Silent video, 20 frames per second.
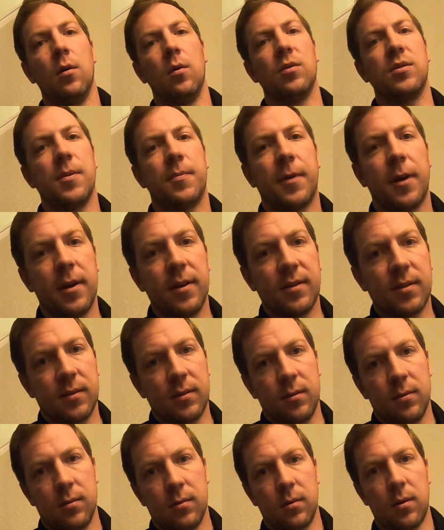What's up, guys?
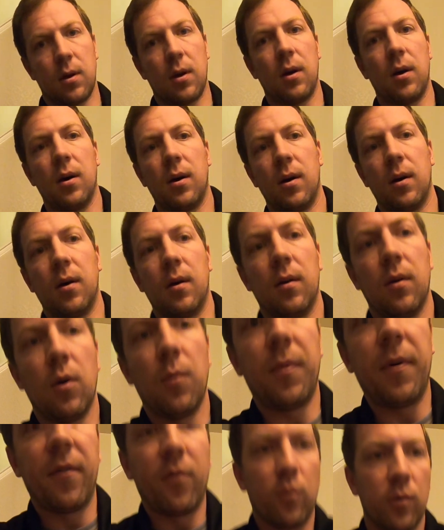
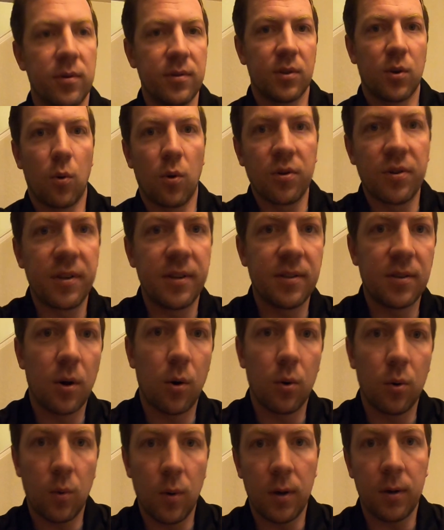Hope everyone's quarantine's
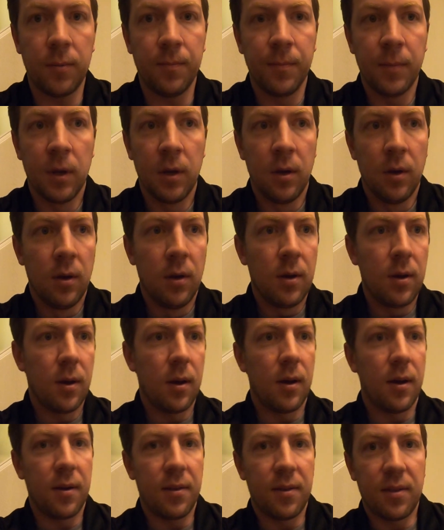going well.
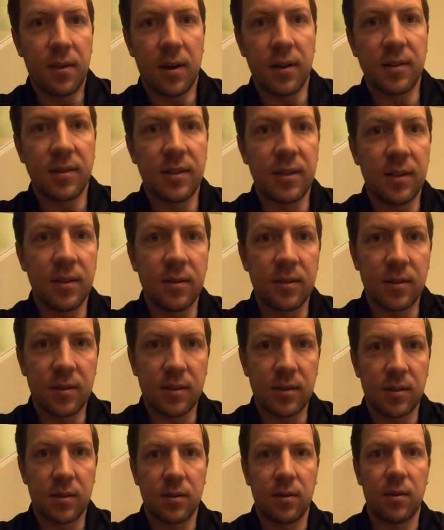I thought
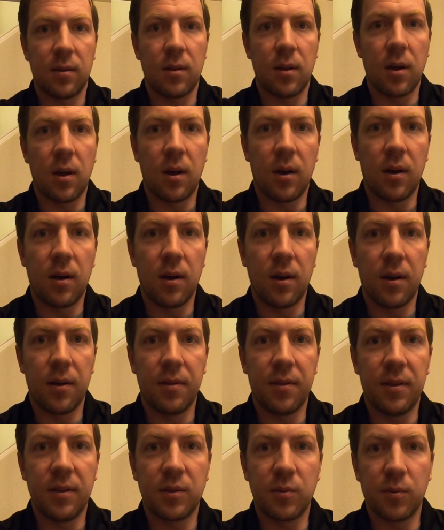since
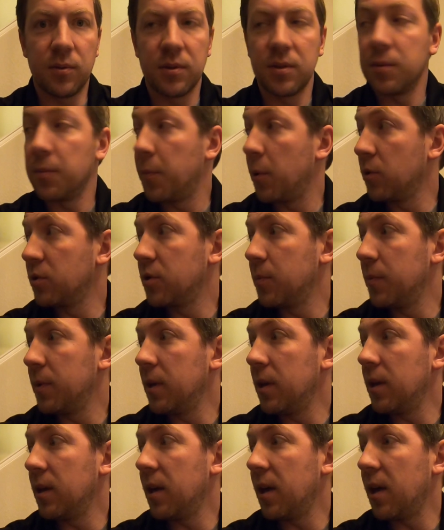this was supposed to
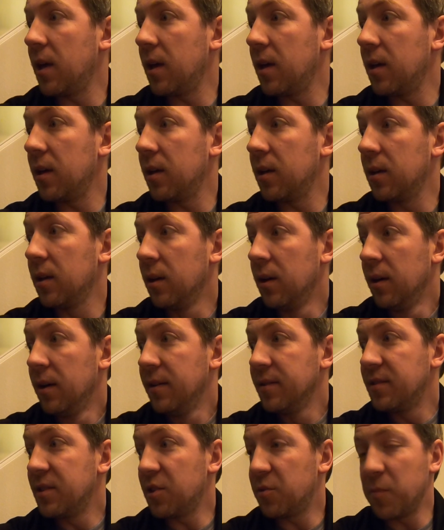be a
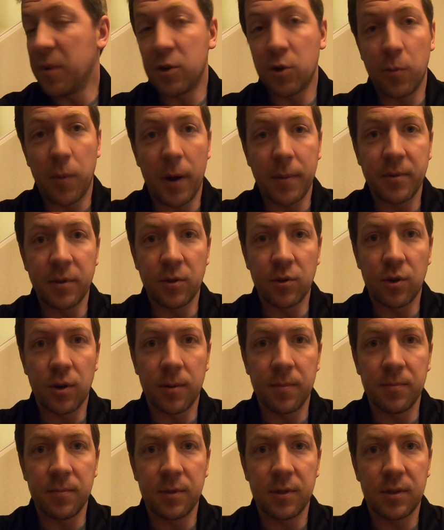Seth Metro Pipes and
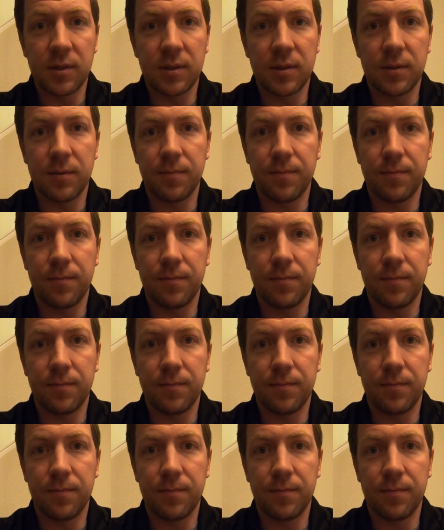Drums